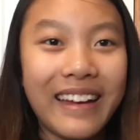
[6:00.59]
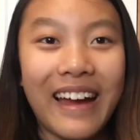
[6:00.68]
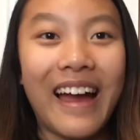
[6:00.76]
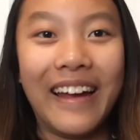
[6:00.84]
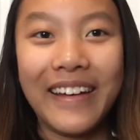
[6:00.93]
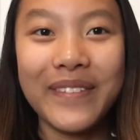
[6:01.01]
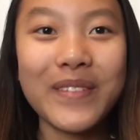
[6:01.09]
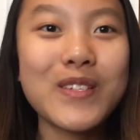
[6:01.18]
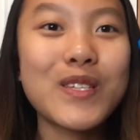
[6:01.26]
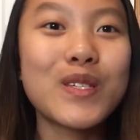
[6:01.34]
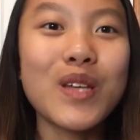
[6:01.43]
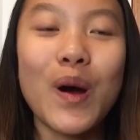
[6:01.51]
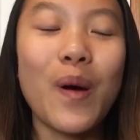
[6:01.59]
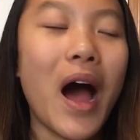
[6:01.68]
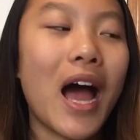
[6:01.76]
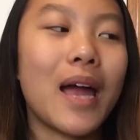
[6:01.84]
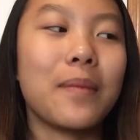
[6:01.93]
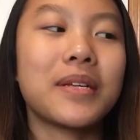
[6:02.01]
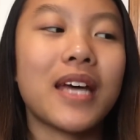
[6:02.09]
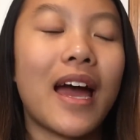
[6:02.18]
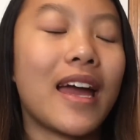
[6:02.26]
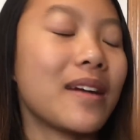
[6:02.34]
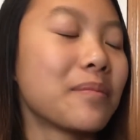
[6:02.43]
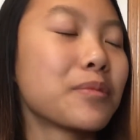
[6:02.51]
I am so hyped.
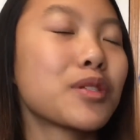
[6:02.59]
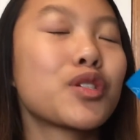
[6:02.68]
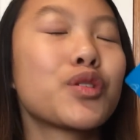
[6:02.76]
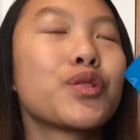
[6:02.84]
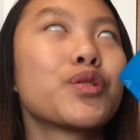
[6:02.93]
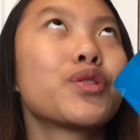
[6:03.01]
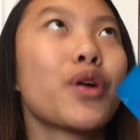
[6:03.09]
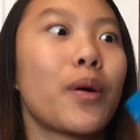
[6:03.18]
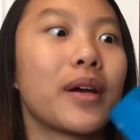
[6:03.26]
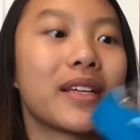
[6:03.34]
I am so